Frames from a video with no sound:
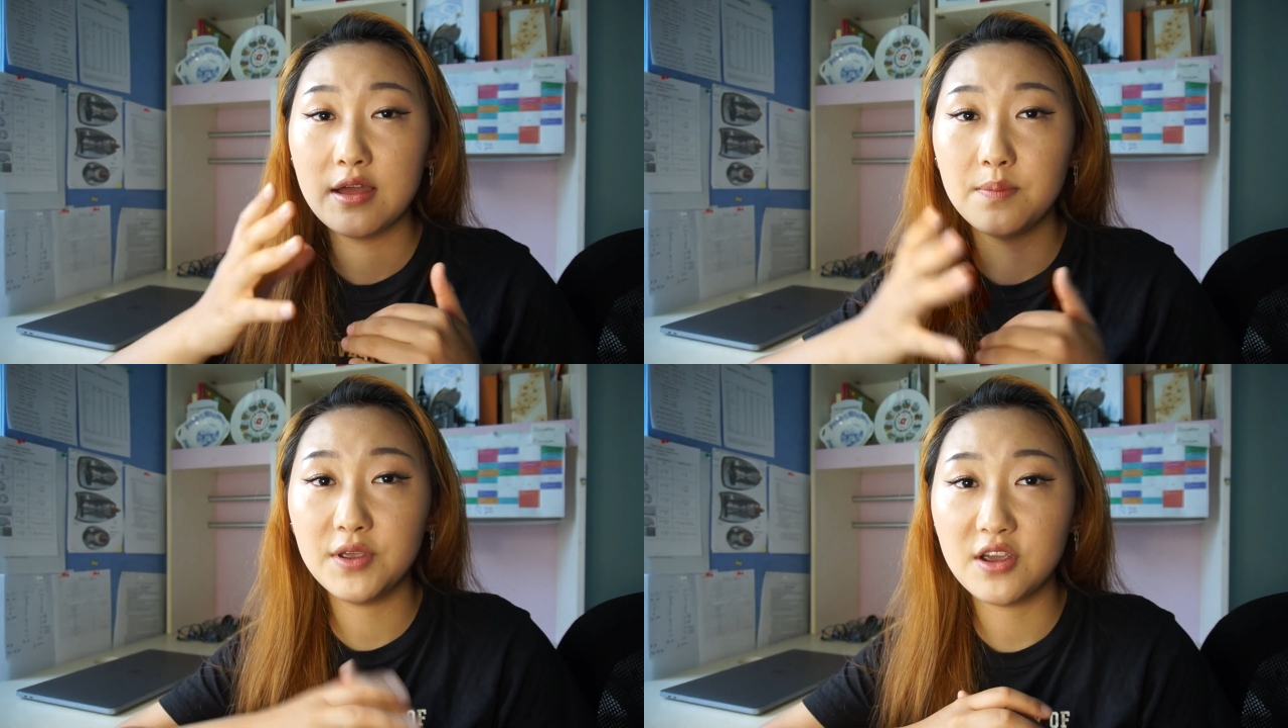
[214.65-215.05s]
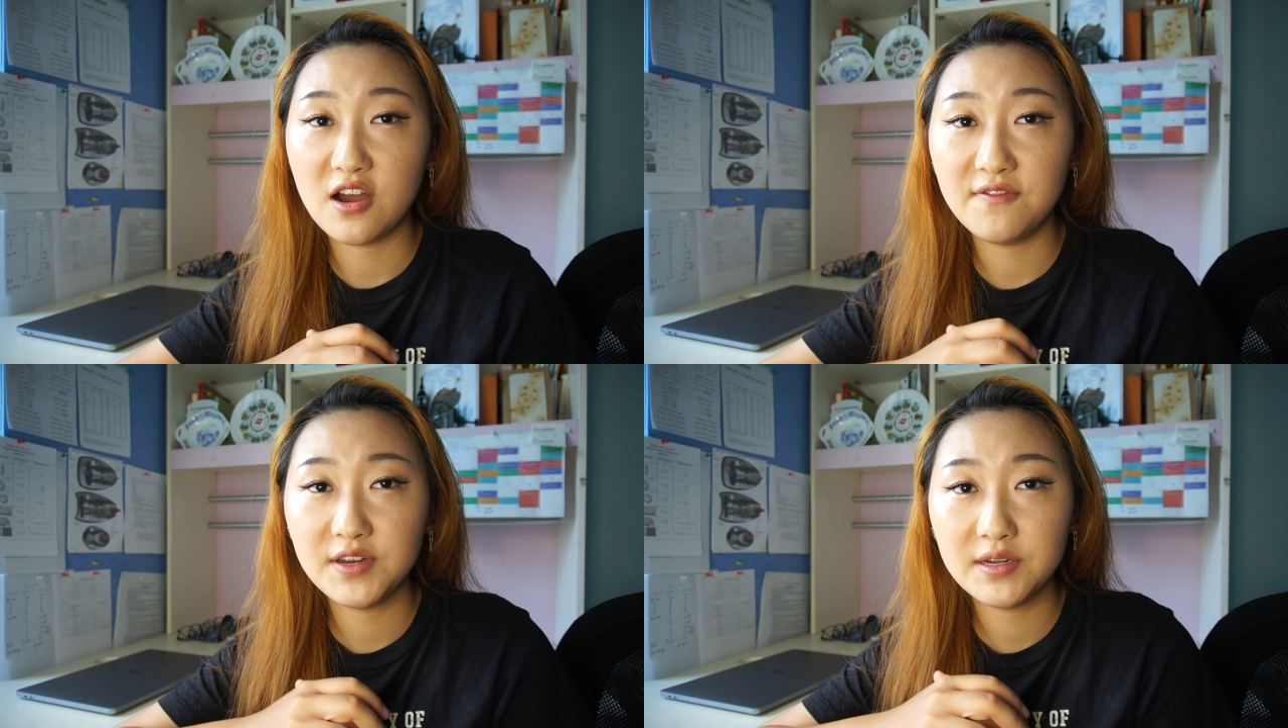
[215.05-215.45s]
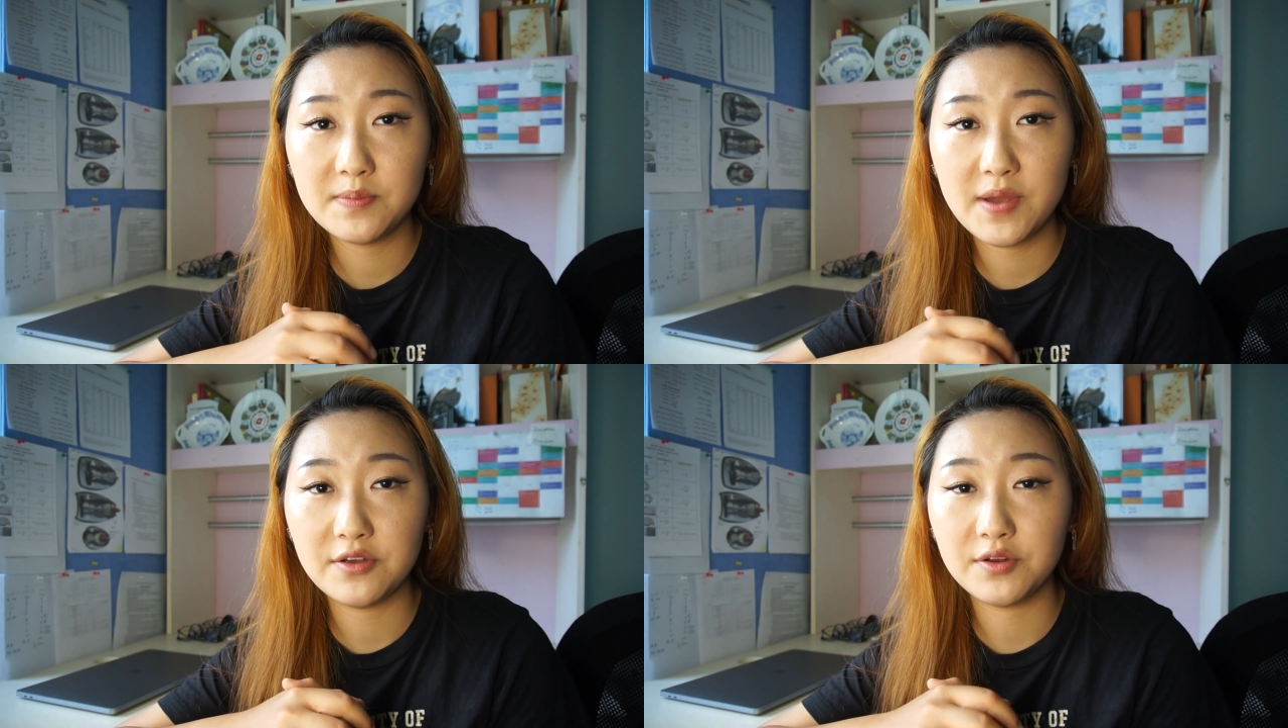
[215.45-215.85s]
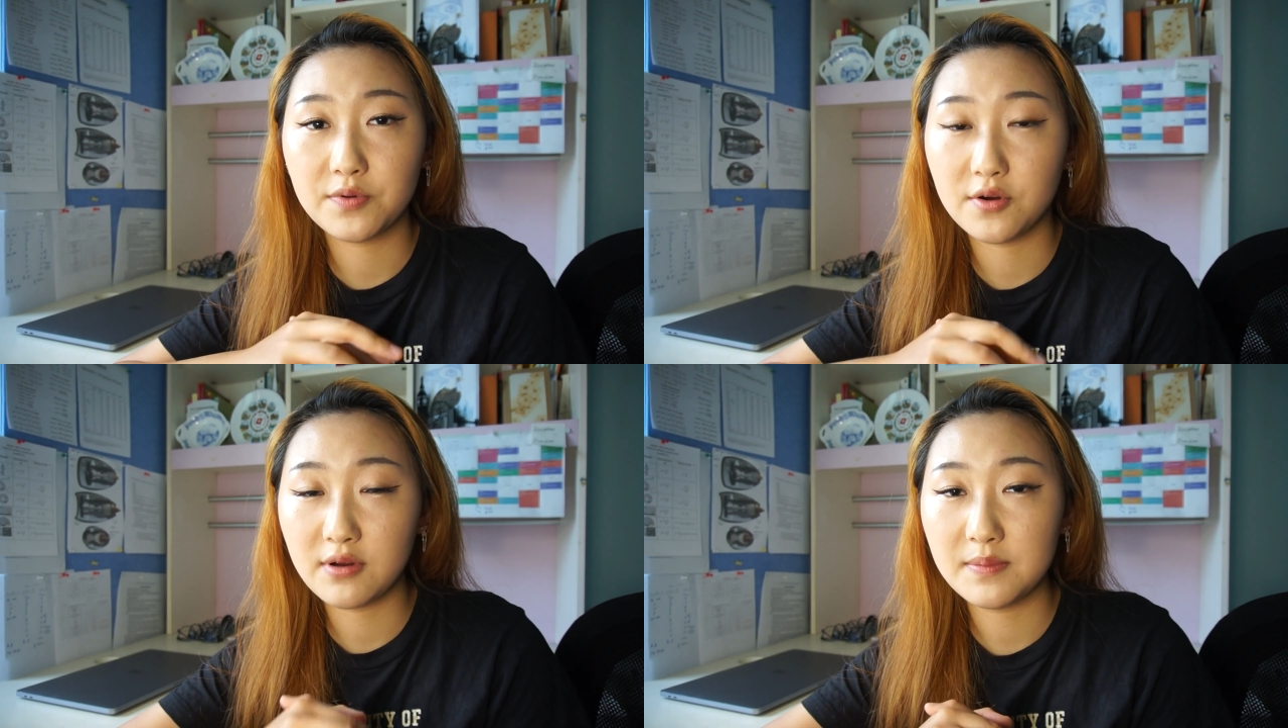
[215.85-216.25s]
Be confident about your
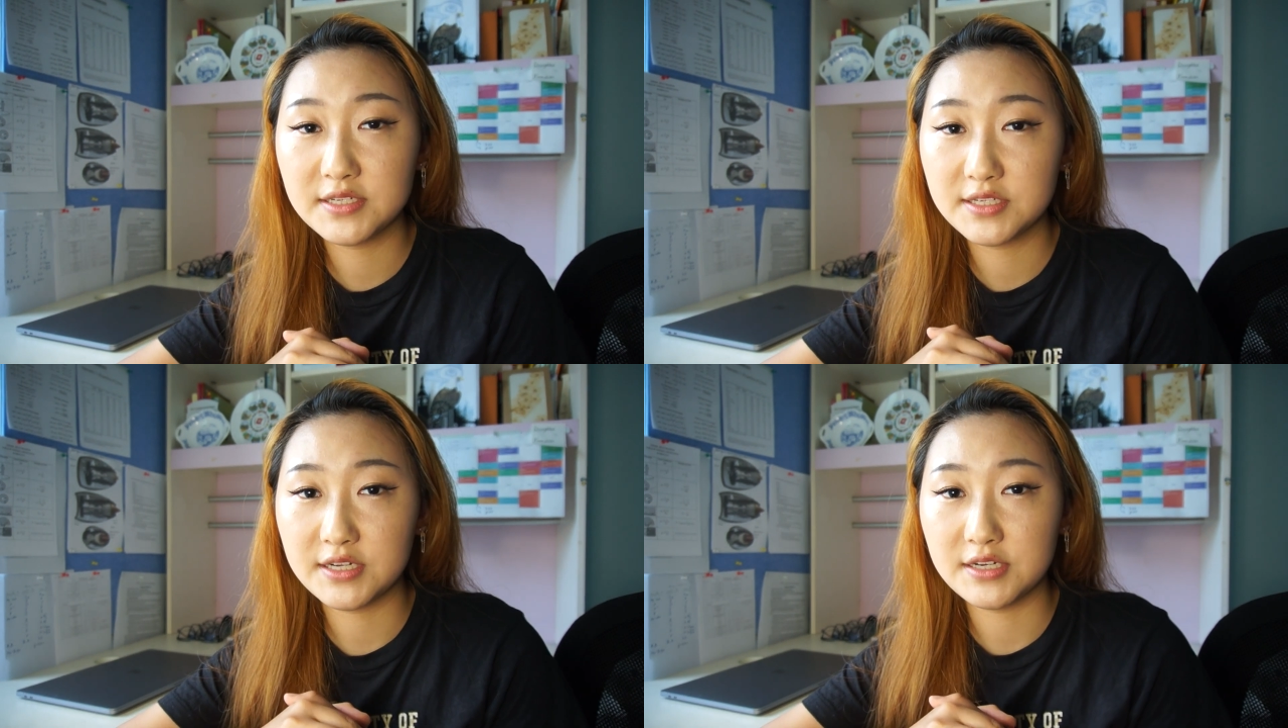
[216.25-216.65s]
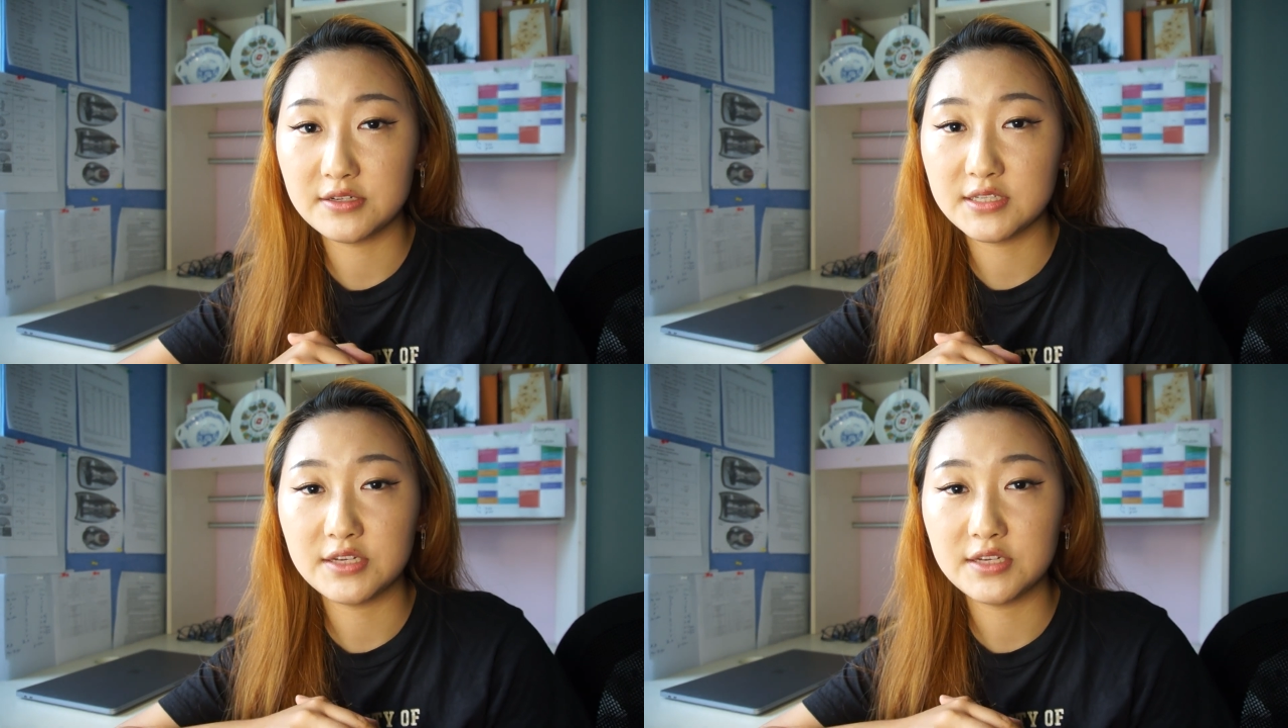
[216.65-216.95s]
programming skills